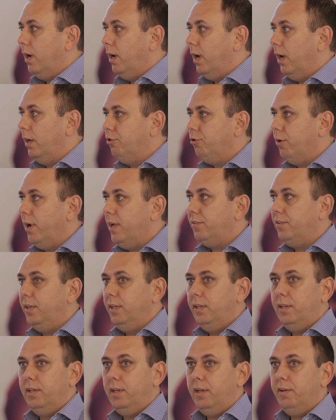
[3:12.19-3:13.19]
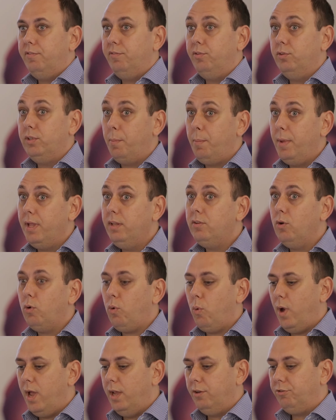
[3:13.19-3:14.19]
are addressing the
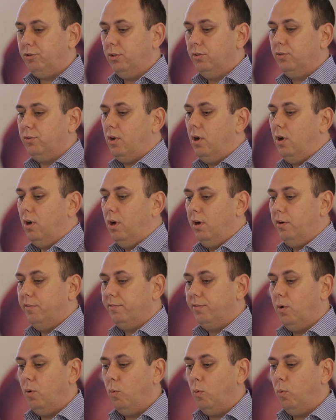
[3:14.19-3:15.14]
fundamental questions of